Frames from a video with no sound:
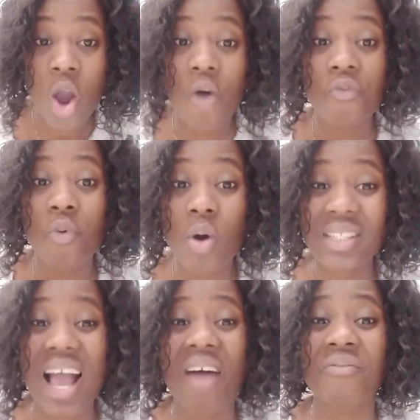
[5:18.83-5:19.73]
of
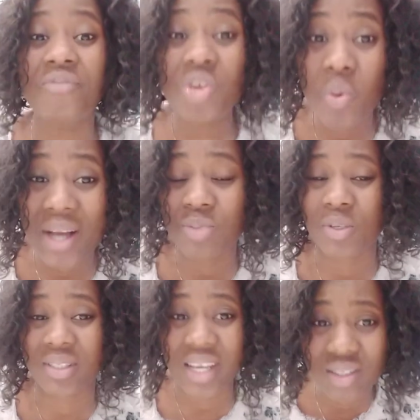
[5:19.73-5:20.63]
what her viewers
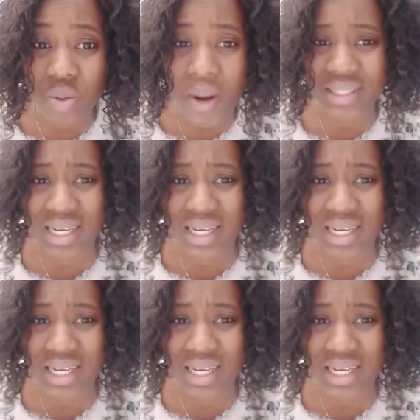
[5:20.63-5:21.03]
were saying to her,